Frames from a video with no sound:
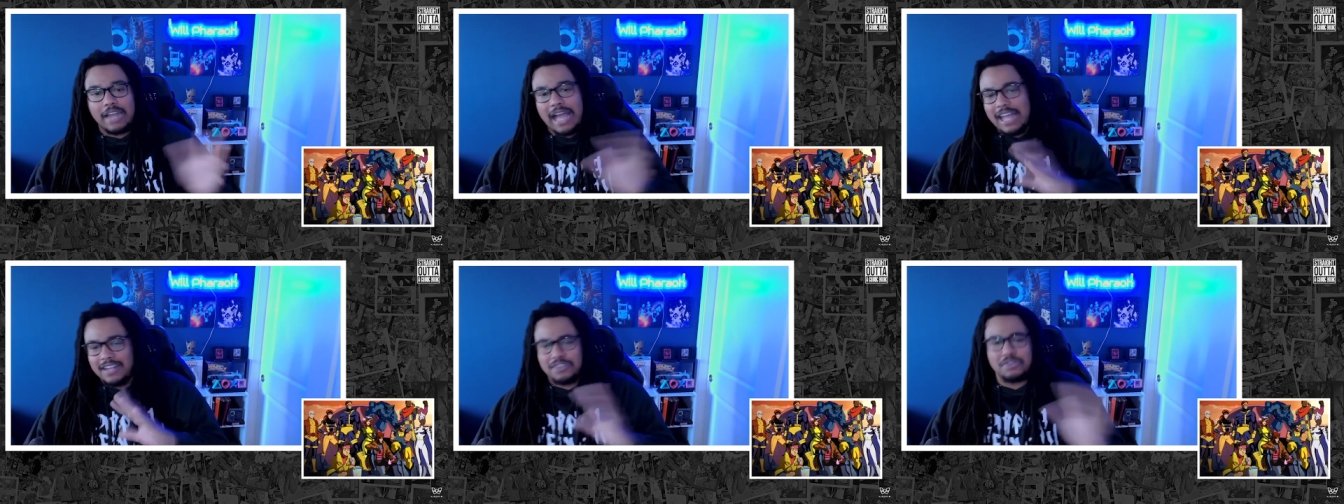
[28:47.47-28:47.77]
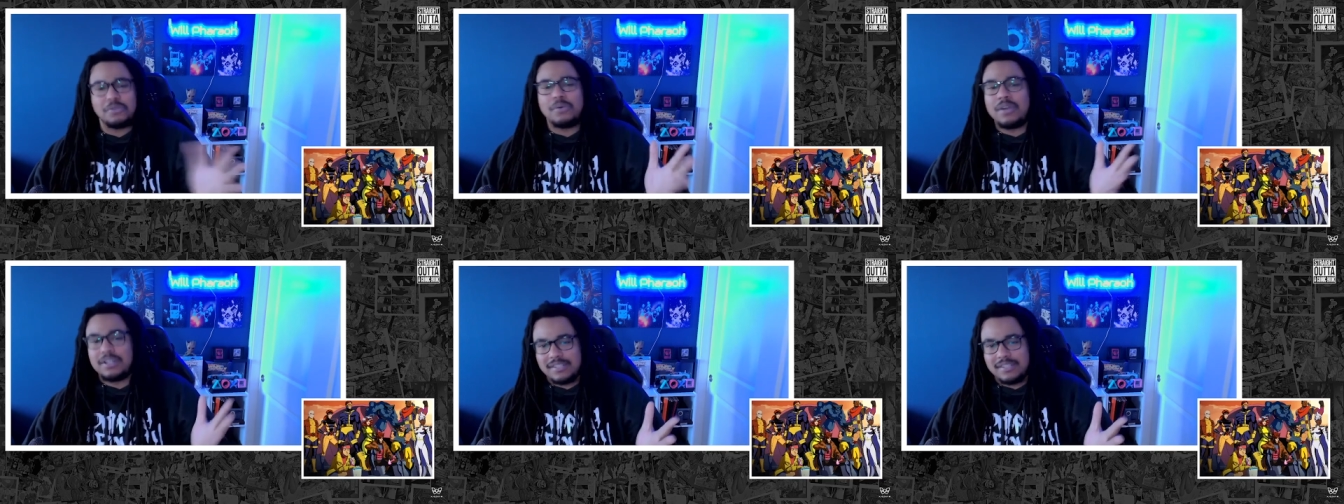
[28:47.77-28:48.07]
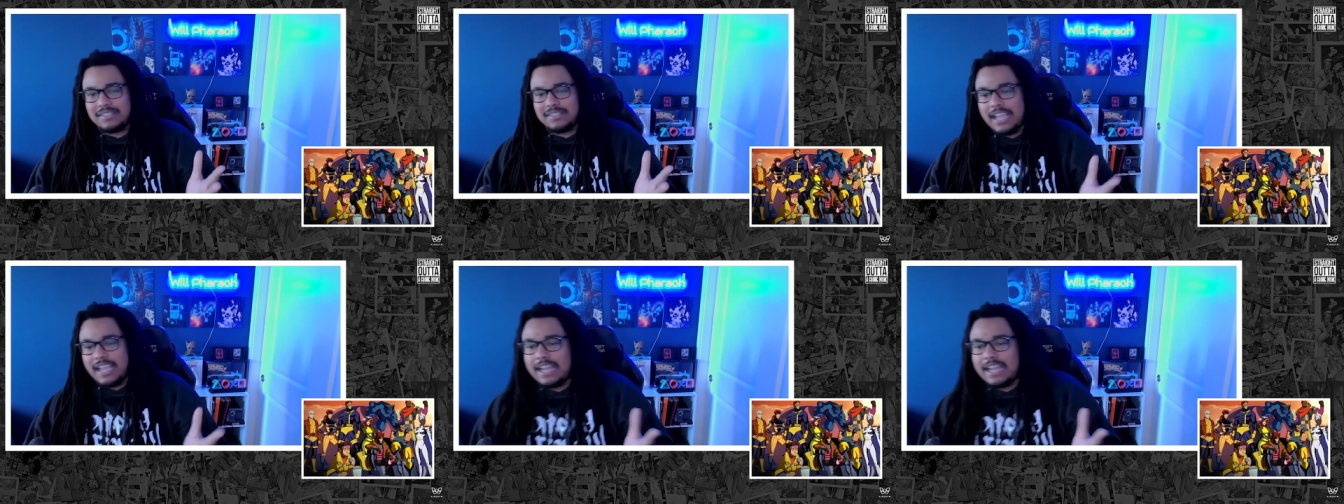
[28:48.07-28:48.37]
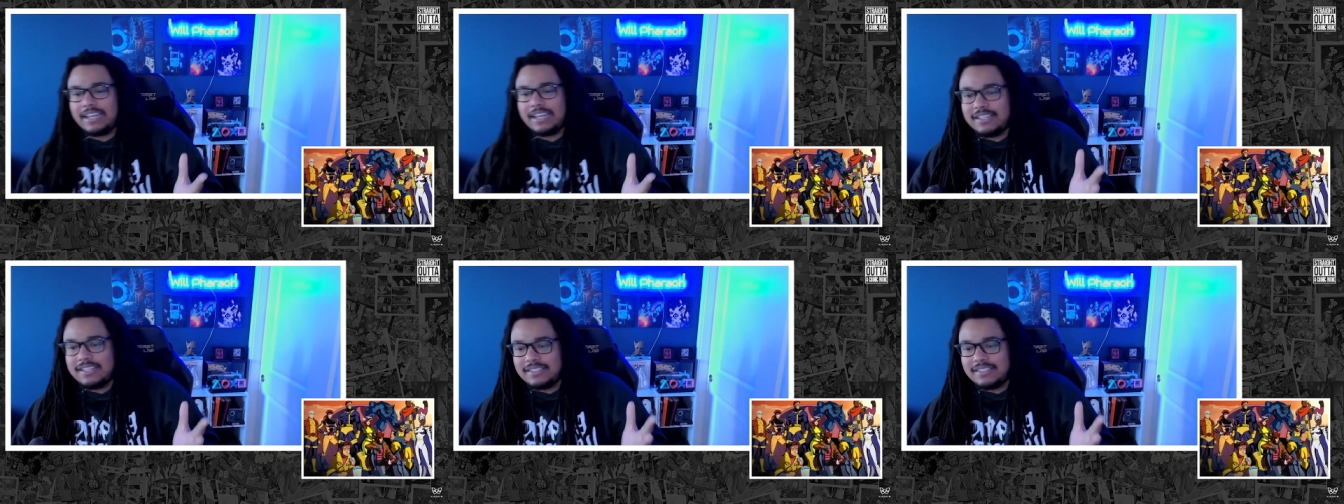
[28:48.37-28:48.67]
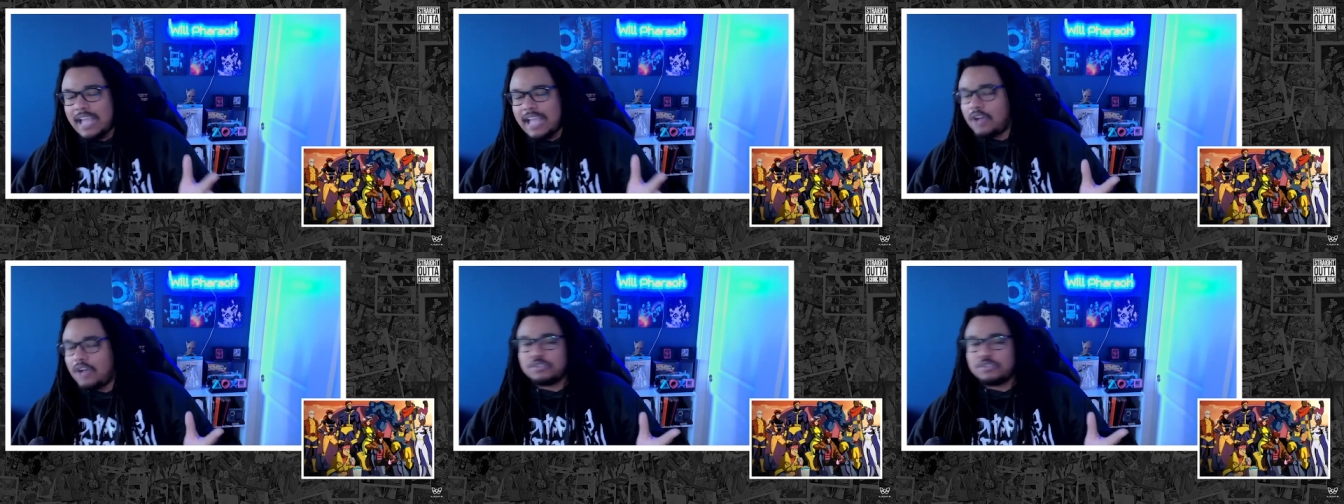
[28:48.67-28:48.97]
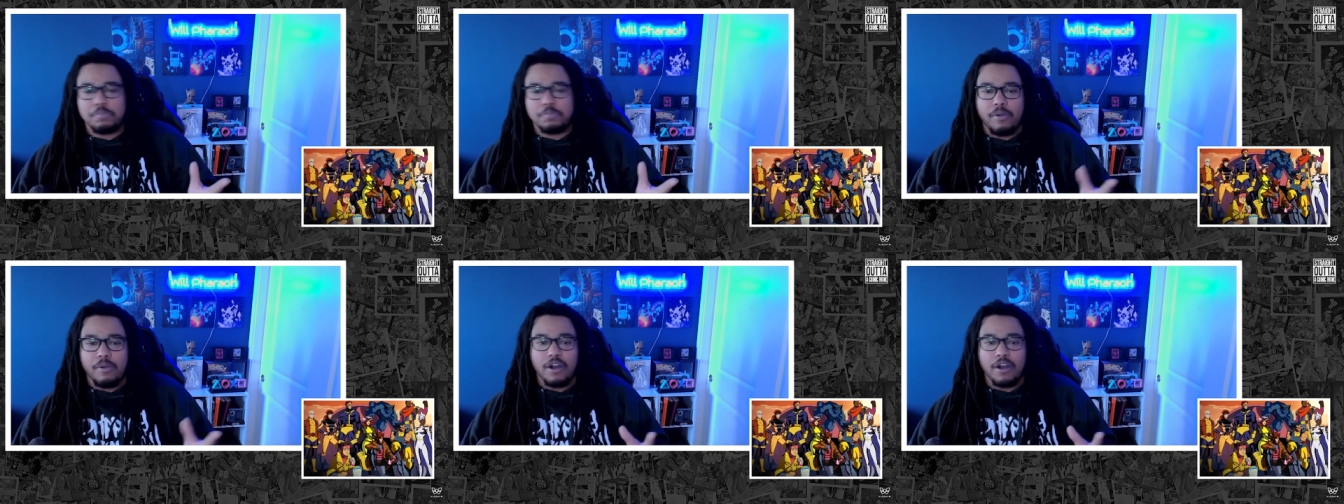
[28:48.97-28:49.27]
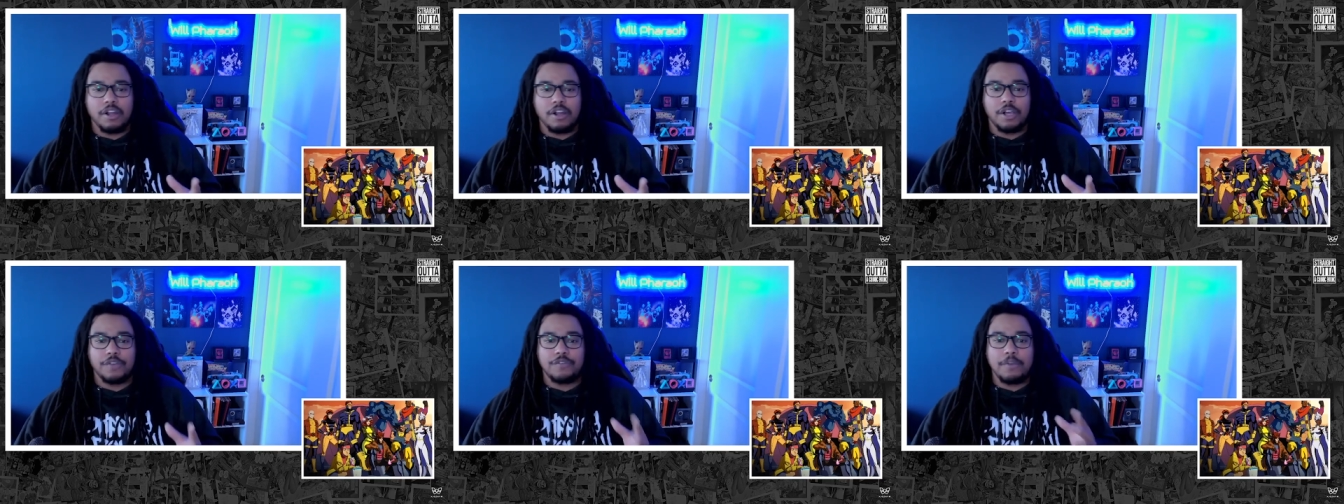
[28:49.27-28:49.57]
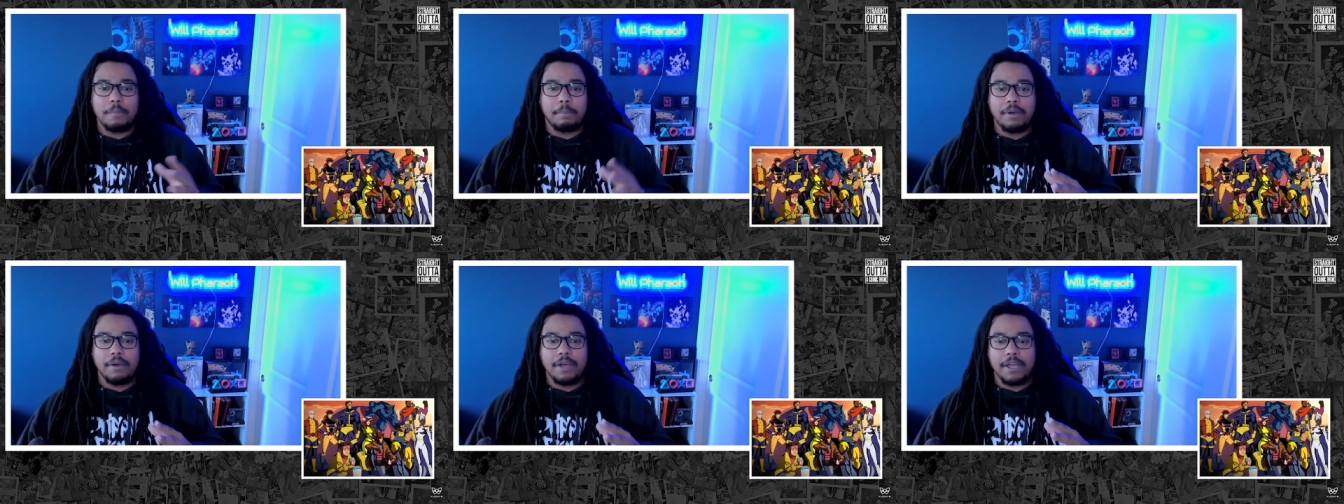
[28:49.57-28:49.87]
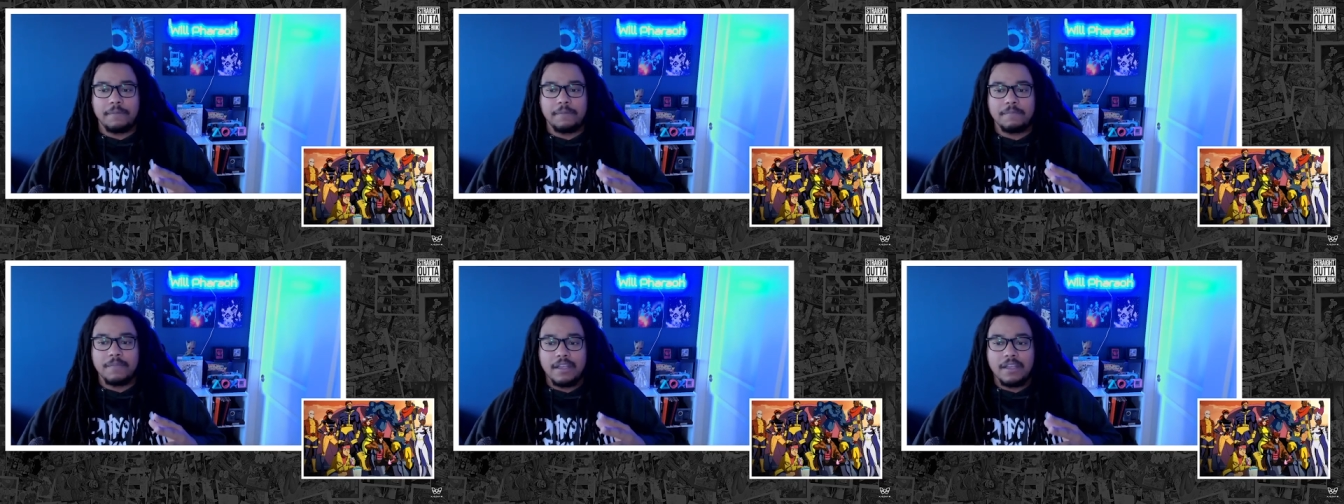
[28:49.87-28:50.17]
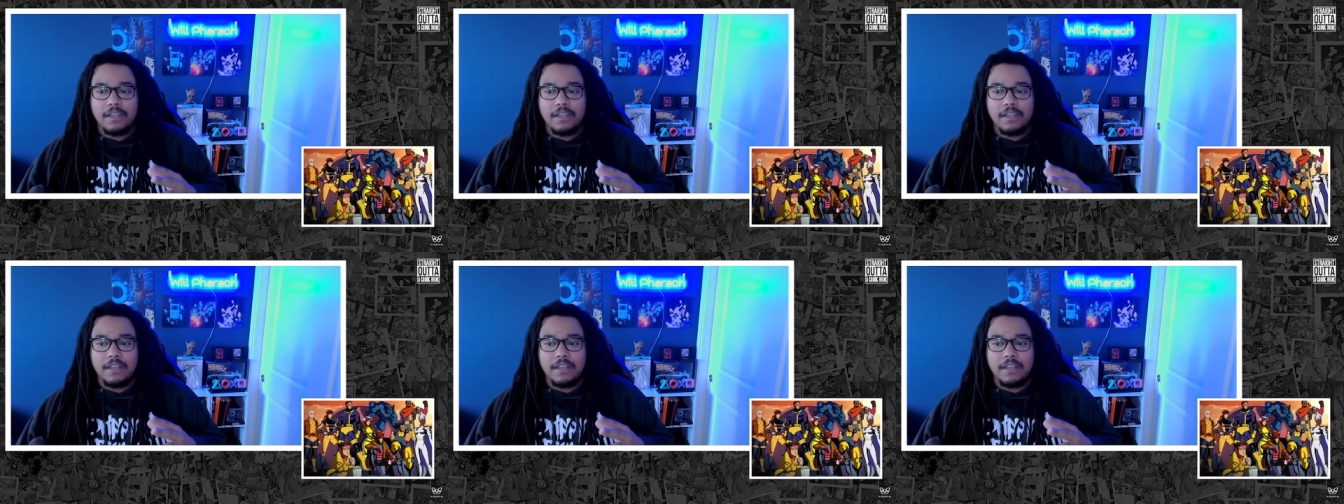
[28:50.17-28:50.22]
I do understand the nostalgia part of it, but